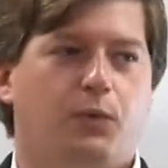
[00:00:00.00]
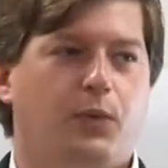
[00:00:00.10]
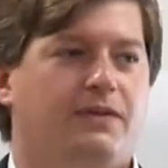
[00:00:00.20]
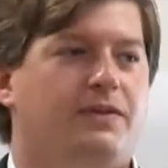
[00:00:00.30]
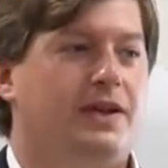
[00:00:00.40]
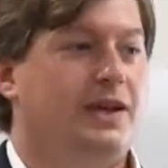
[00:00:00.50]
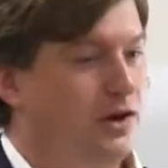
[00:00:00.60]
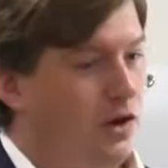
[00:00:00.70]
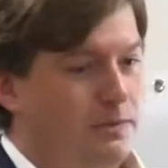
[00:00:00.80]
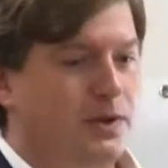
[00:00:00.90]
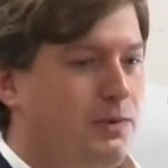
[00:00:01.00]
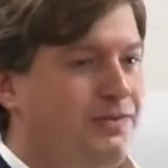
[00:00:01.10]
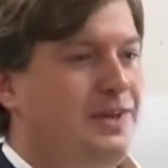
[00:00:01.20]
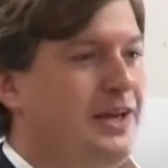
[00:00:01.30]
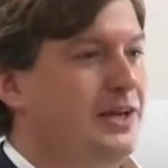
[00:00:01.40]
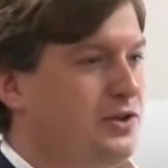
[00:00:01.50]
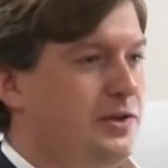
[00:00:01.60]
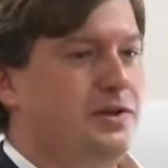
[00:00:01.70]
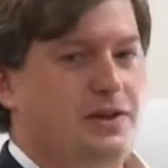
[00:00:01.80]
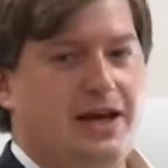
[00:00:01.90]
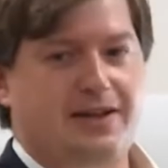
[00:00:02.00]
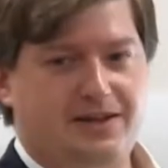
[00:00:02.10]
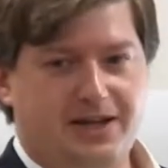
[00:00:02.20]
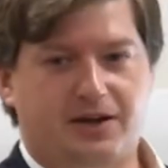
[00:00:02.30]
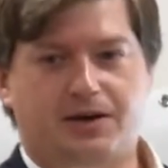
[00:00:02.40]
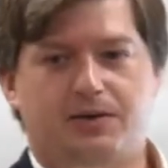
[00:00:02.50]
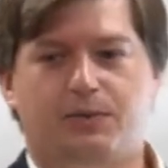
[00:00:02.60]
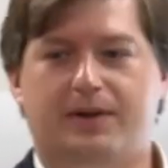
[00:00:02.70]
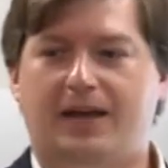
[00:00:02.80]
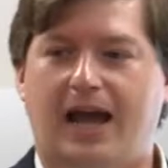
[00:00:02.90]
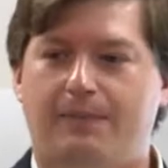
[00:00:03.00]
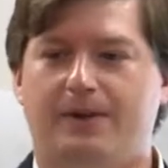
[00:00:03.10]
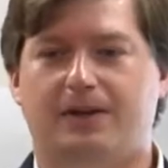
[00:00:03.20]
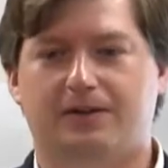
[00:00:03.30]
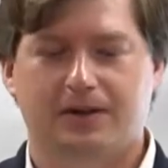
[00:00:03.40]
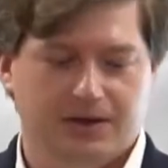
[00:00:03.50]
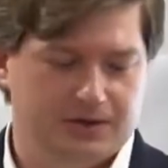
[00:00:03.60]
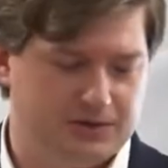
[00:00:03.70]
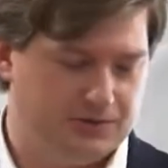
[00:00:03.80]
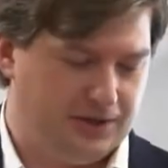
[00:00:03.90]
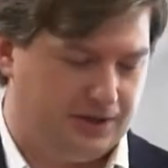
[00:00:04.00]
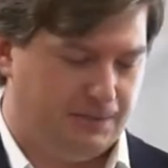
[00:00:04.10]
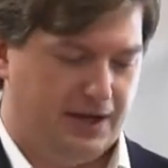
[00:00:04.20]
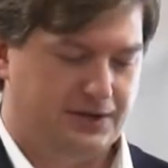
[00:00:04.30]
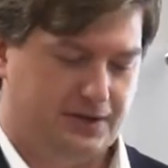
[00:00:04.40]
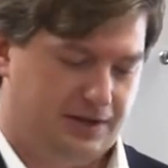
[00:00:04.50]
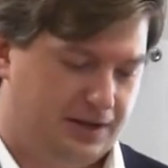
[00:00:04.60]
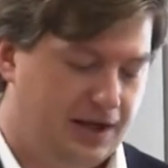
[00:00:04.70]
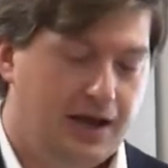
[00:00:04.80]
We've seen, in Albany, we've seen it just in the last year, what's happening to these pensions.